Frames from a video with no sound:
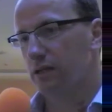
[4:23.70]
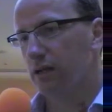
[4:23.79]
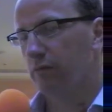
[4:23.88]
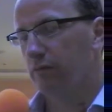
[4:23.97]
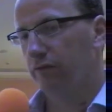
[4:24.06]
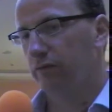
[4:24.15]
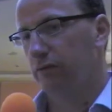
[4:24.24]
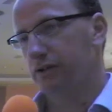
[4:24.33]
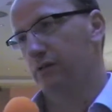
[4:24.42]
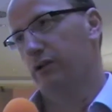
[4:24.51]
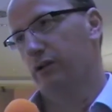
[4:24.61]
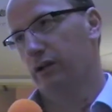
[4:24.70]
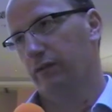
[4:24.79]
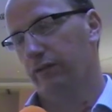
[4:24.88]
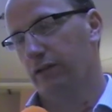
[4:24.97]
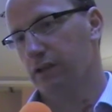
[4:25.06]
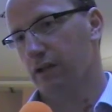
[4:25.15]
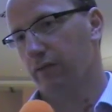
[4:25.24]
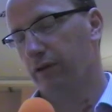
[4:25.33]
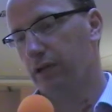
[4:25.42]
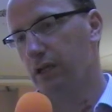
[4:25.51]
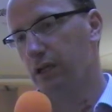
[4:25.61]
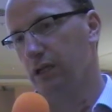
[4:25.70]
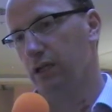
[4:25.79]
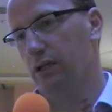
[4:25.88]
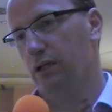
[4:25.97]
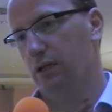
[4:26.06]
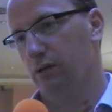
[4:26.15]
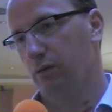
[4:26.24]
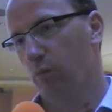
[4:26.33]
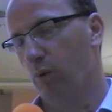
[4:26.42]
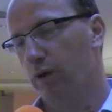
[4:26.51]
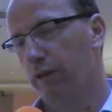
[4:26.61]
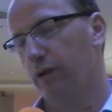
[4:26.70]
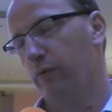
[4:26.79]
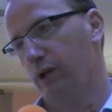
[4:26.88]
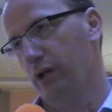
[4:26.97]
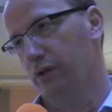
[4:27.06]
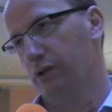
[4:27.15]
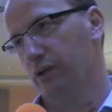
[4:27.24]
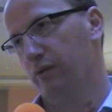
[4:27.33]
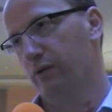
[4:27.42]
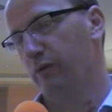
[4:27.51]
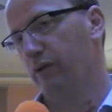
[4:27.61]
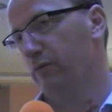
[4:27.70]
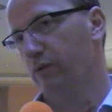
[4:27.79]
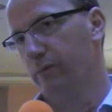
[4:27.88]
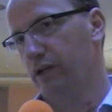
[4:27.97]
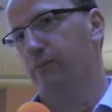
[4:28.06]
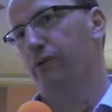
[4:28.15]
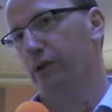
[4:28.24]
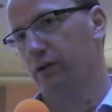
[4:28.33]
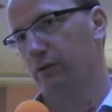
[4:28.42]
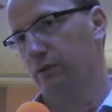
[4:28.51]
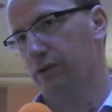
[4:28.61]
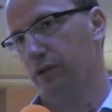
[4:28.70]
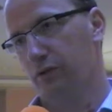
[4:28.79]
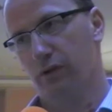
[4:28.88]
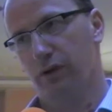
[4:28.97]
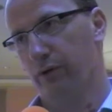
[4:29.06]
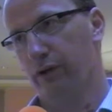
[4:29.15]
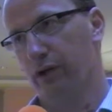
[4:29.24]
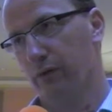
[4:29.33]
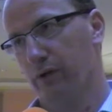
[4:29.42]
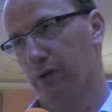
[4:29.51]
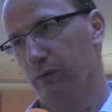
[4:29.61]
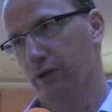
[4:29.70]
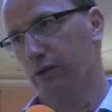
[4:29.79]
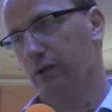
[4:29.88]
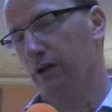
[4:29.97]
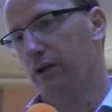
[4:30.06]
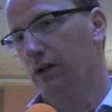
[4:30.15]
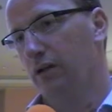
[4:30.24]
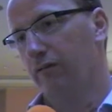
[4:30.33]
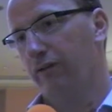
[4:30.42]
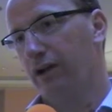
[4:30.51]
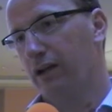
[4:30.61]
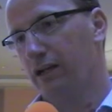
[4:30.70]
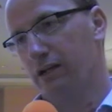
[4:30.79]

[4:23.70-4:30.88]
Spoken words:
a number of routes to market for this stuff. The one thing we're noticing, I mean, we make a product called the Social Network Gateway, which frankly